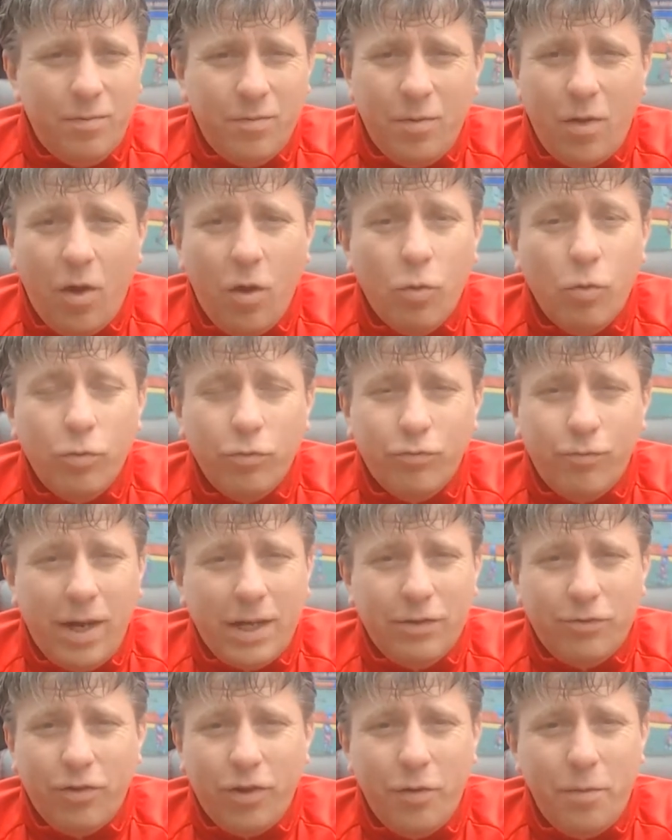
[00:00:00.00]
old
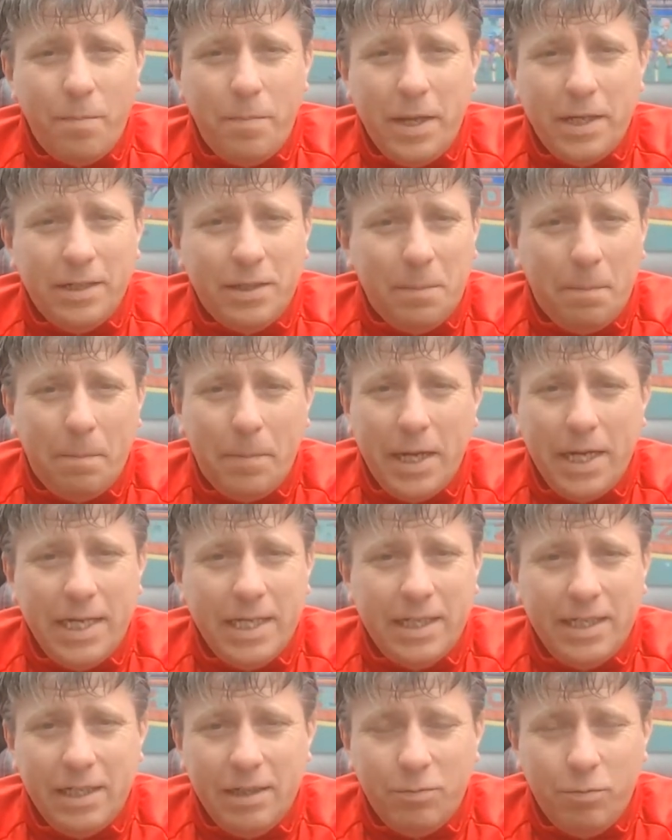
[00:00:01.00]
retro bits and
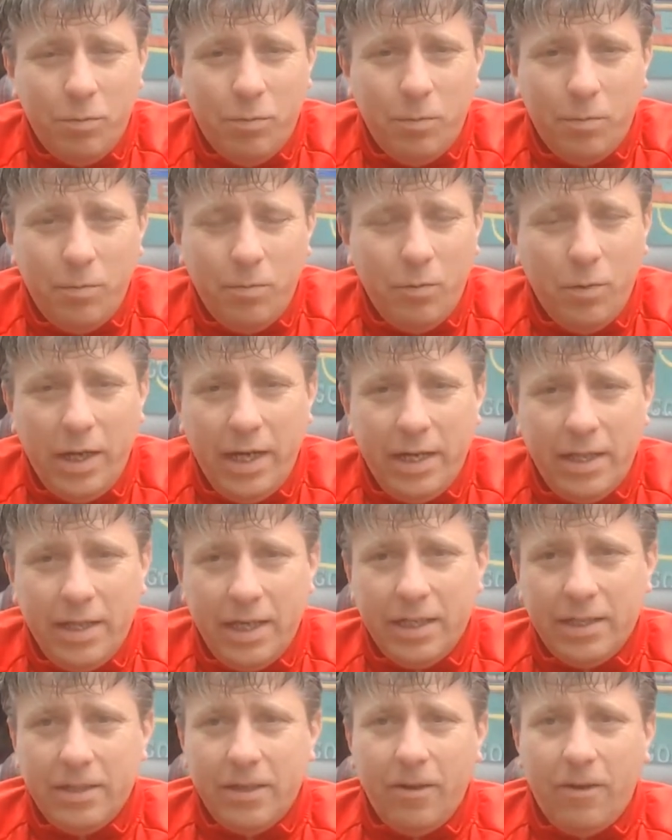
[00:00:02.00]
pieces, weird
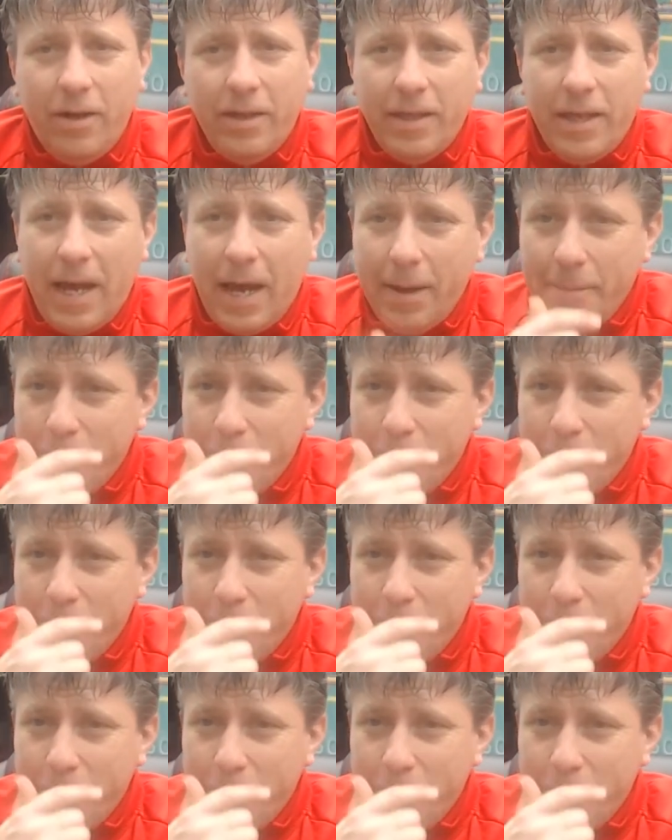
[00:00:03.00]
things like that.